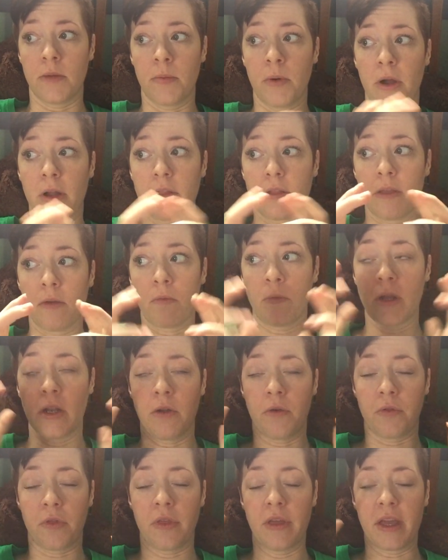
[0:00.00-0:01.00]
part that we
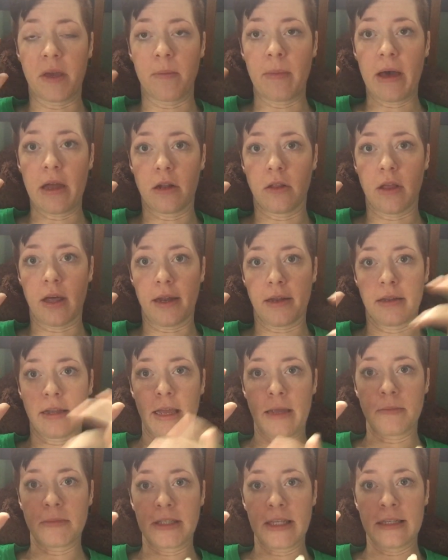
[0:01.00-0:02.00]
don't think about a lot of
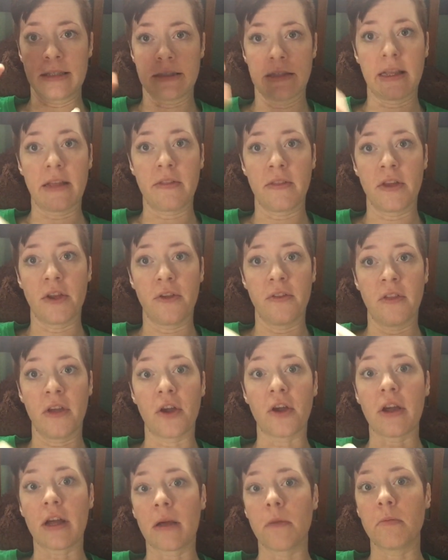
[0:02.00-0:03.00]
times, is that
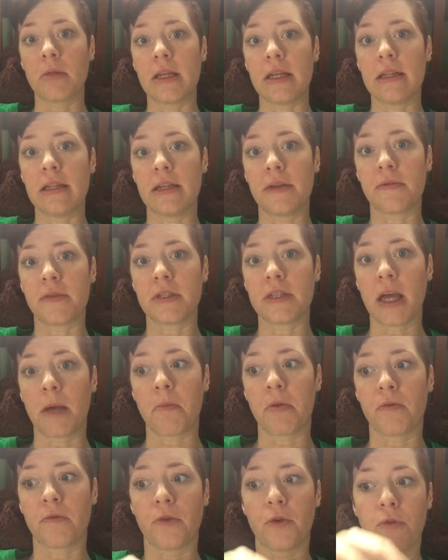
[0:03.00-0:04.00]
they're a completely different
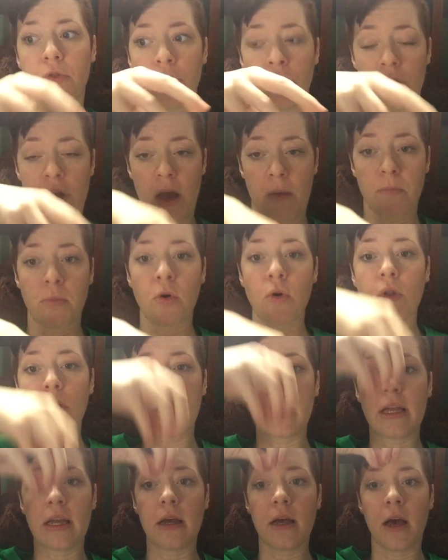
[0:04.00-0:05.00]
type of root. You're not
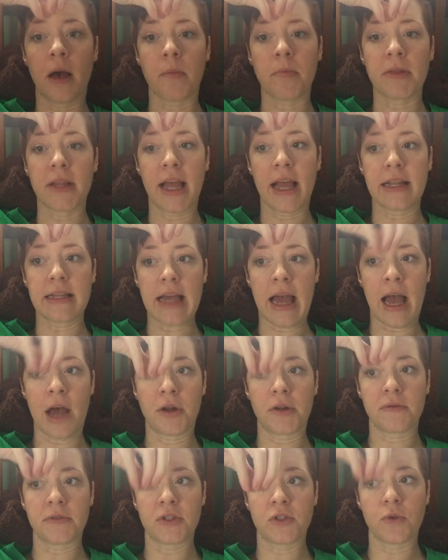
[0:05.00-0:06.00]
pulling a plant
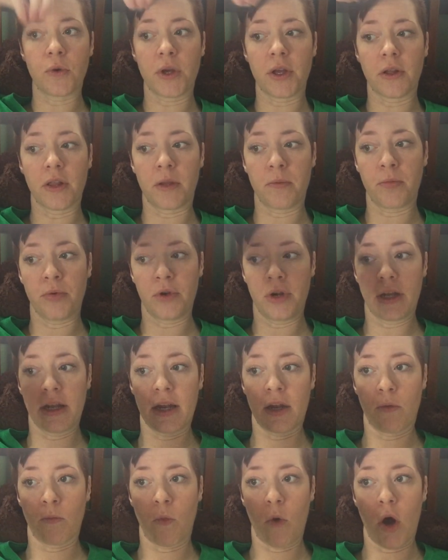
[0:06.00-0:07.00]
out of soil and
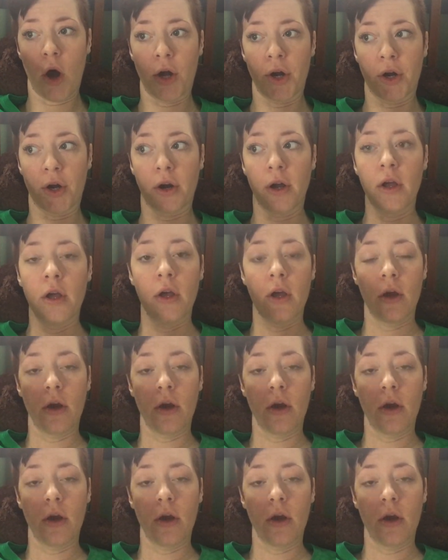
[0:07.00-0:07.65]
putting it in water.